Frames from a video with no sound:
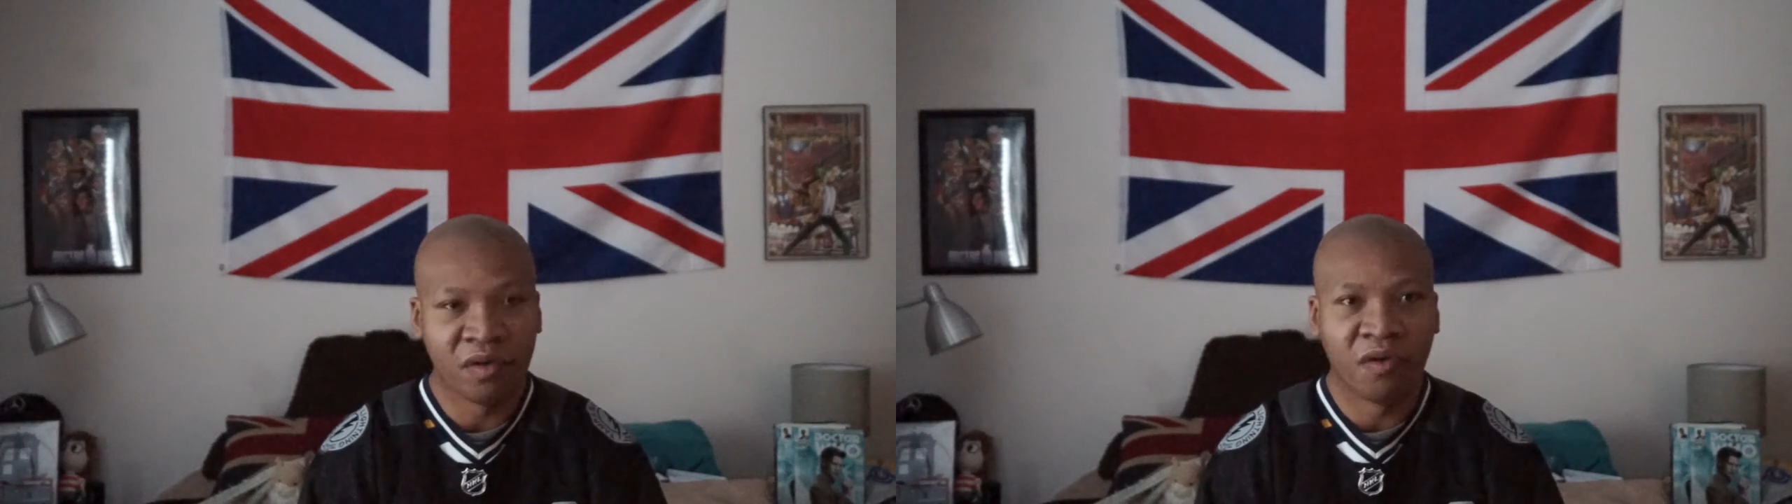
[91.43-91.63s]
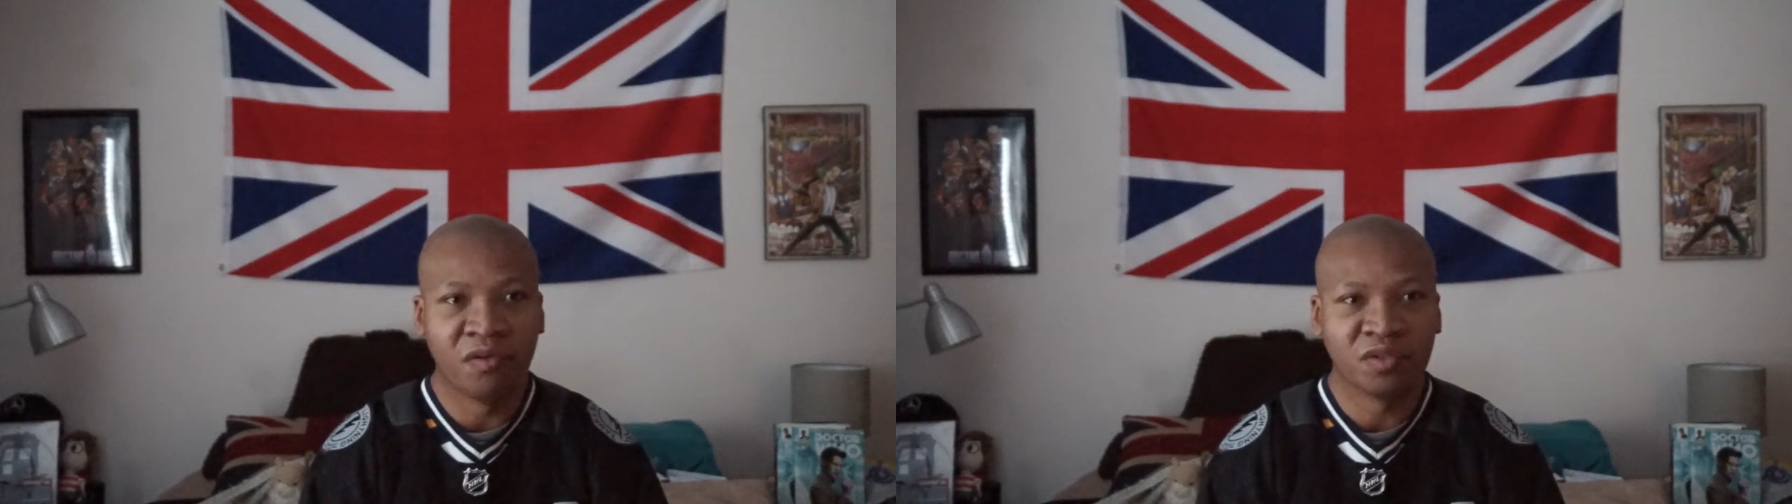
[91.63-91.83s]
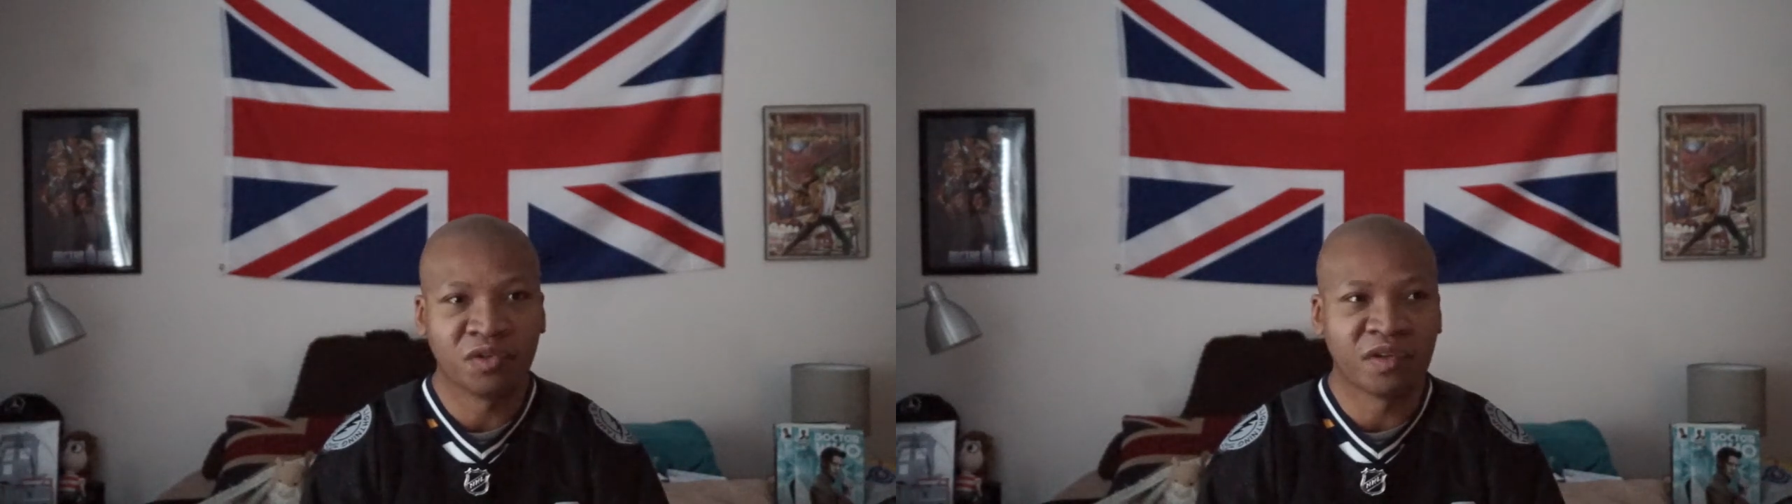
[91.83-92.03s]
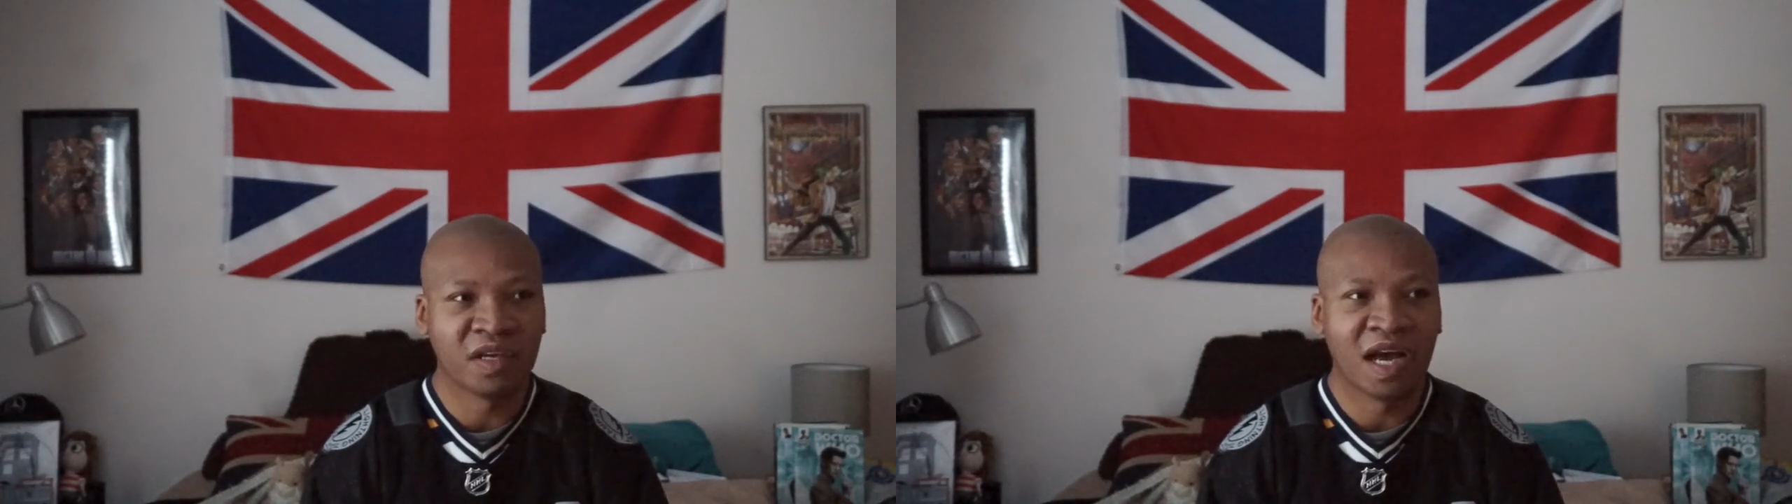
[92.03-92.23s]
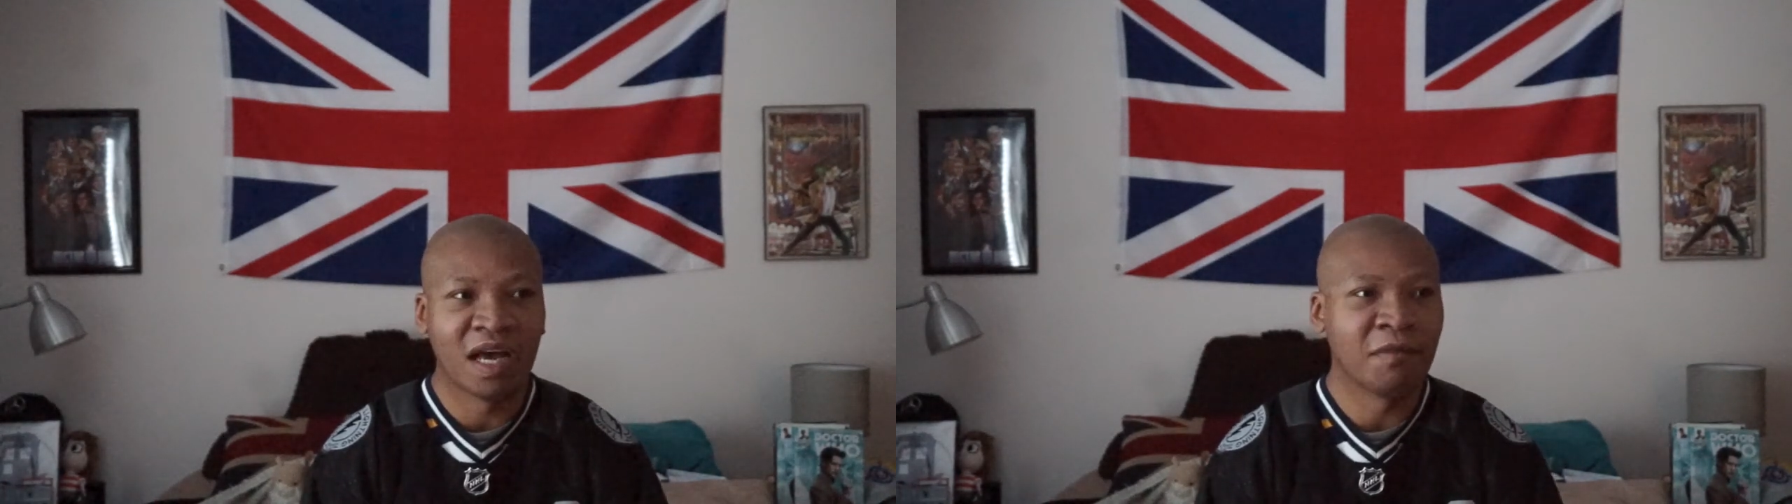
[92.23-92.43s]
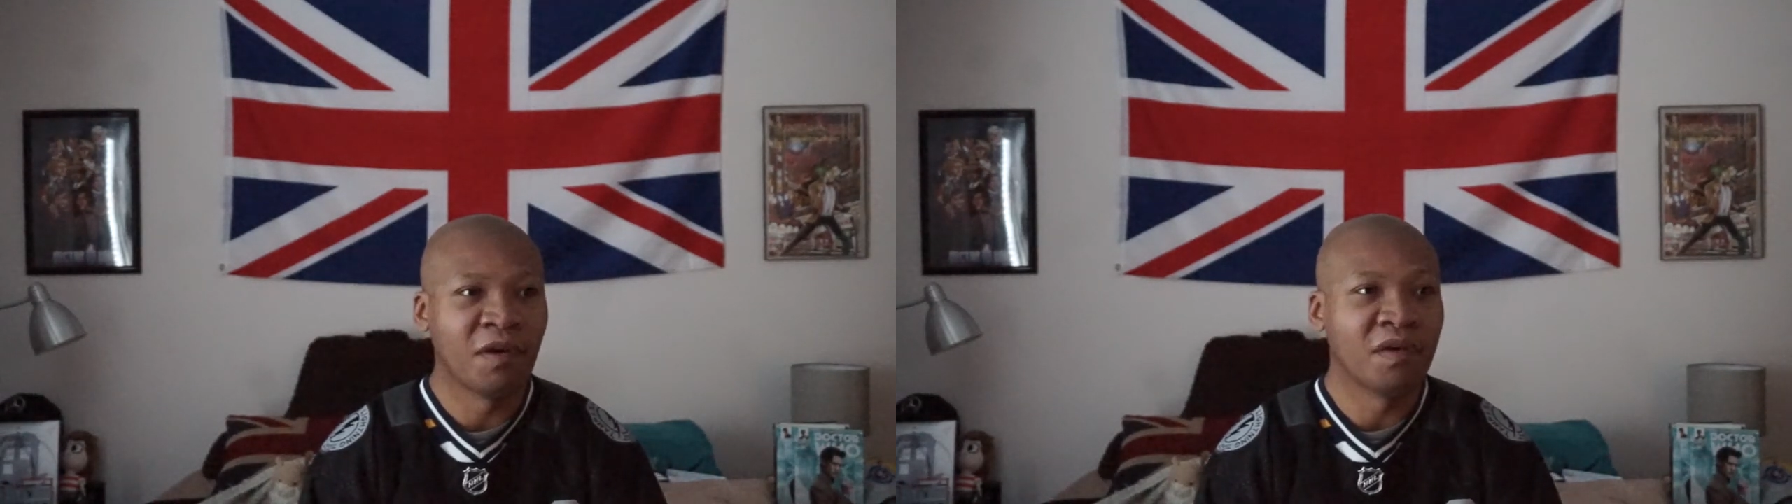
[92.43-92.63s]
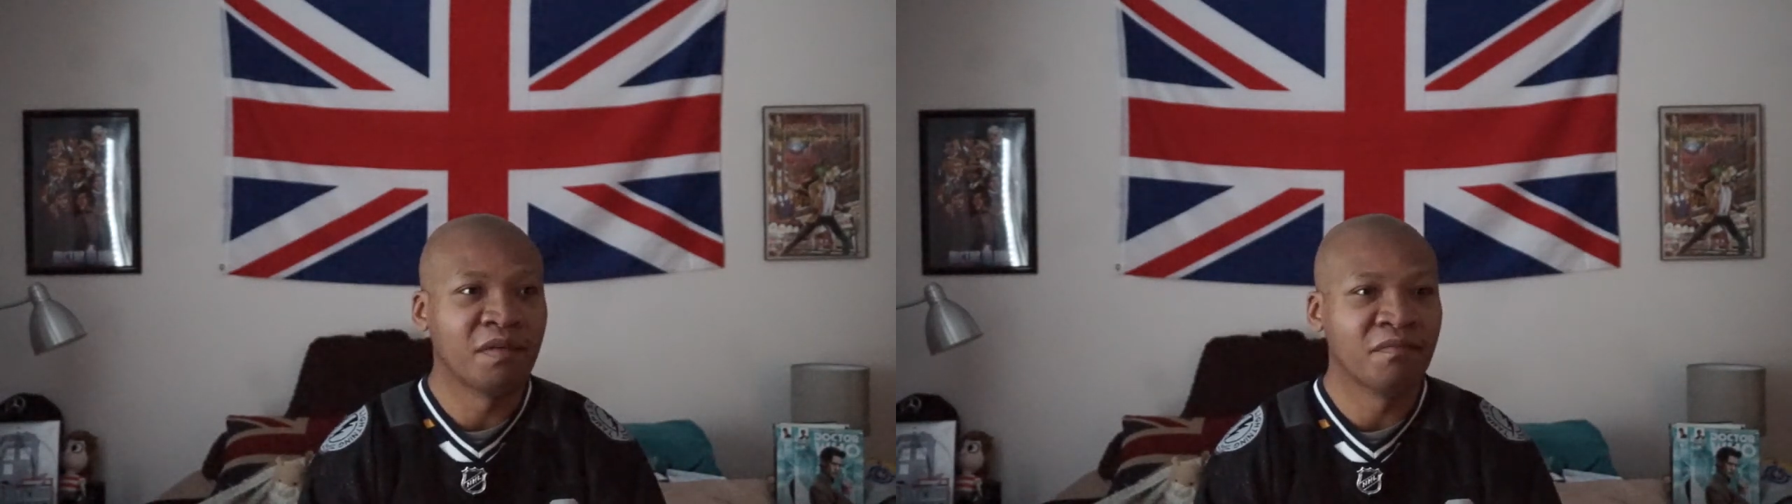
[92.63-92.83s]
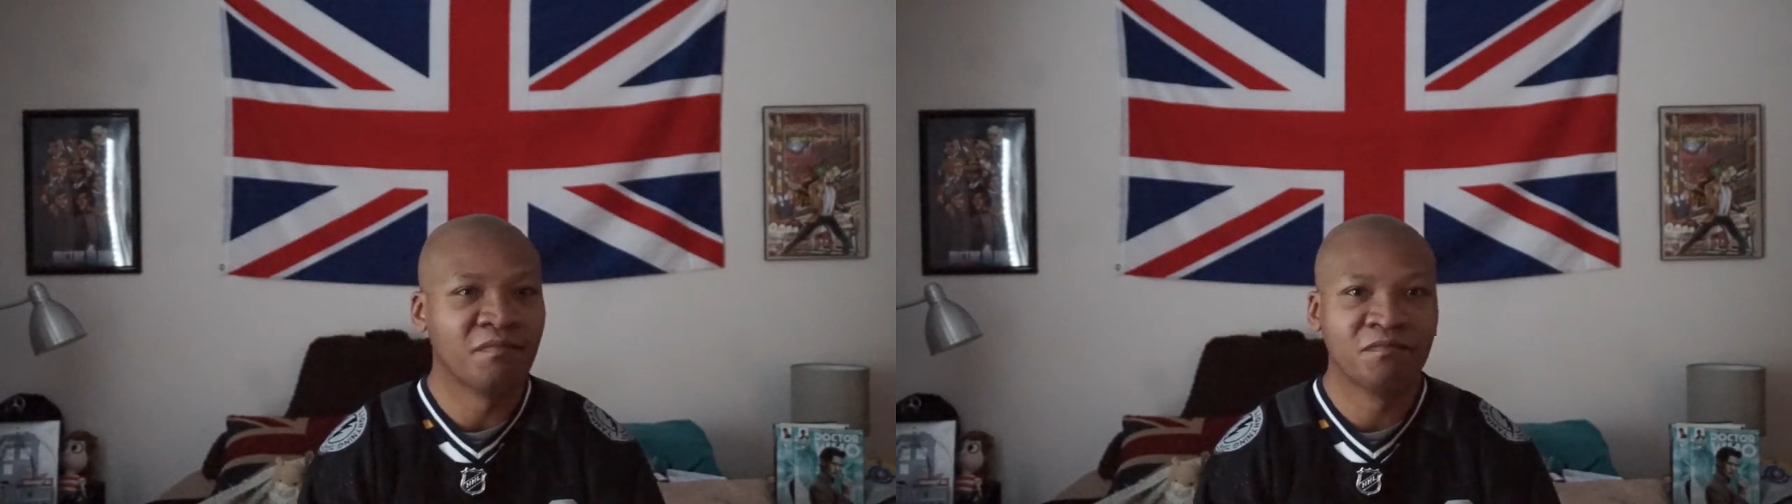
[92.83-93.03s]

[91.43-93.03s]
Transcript: own journey, I'm on